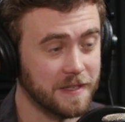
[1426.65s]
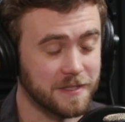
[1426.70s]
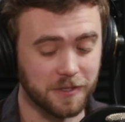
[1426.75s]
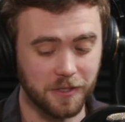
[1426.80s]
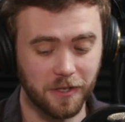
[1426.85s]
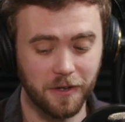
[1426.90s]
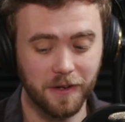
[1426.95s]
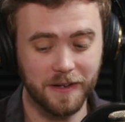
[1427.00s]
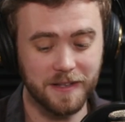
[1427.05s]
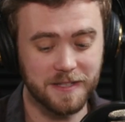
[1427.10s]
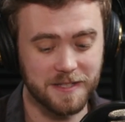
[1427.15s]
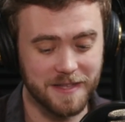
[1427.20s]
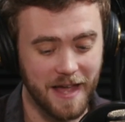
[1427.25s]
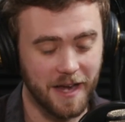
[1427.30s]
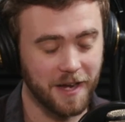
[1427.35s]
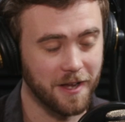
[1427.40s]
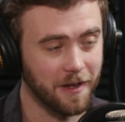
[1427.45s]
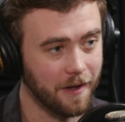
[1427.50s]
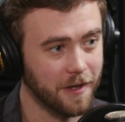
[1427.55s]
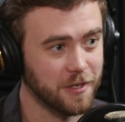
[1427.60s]
As long as
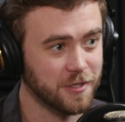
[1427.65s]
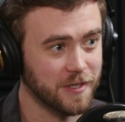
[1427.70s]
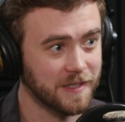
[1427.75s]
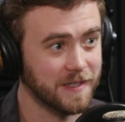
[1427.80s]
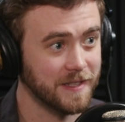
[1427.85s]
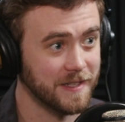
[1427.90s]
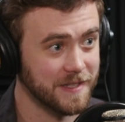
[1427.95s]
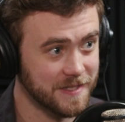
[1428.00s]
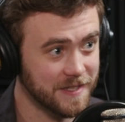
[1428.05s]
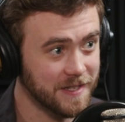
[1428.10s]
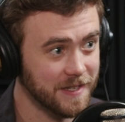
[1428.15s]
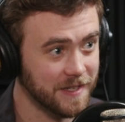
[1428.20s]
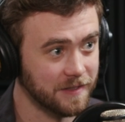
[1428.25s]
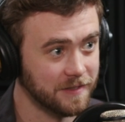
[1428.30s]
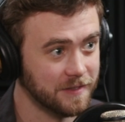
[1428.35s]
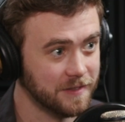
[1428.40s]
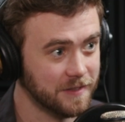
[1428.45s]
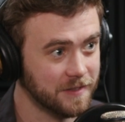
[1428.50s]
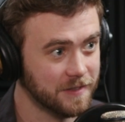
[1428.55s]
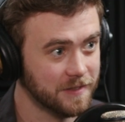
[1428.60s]
that contract
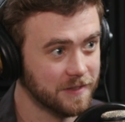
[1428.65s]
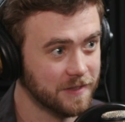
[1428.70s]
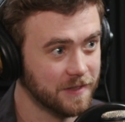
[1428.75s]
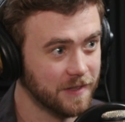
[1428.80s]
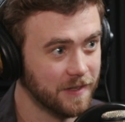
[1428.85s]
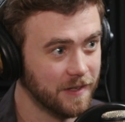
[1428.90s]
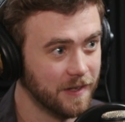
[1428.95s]
exists